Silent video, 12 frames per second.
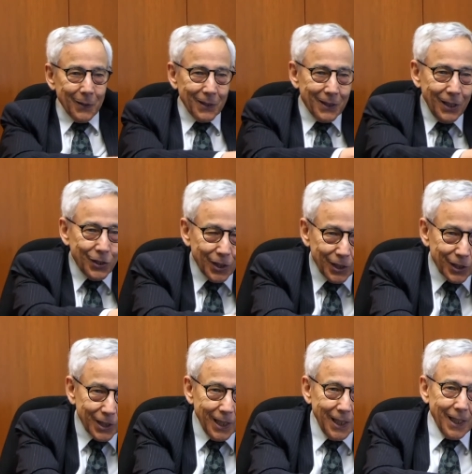teaching
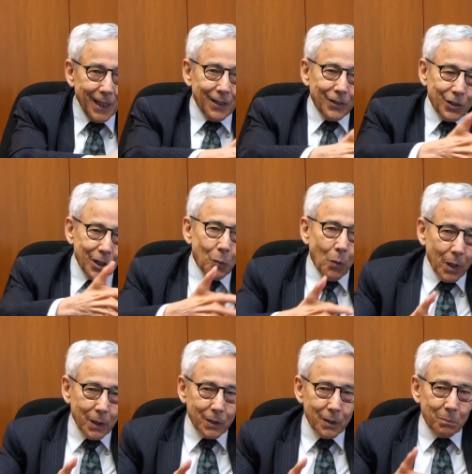skiing and she
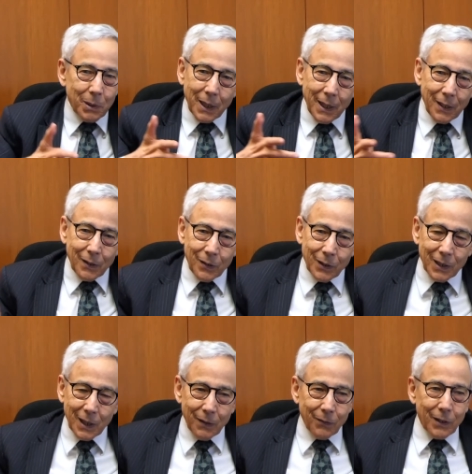wanted to but I couldn't
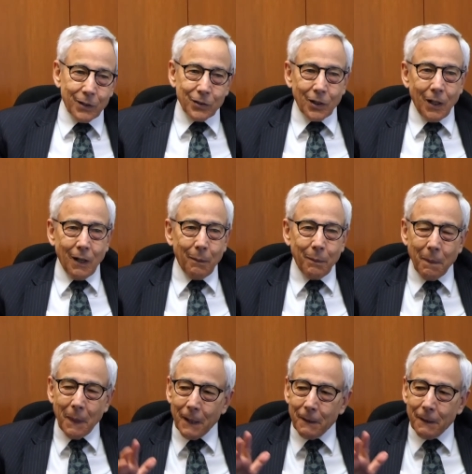give her a job and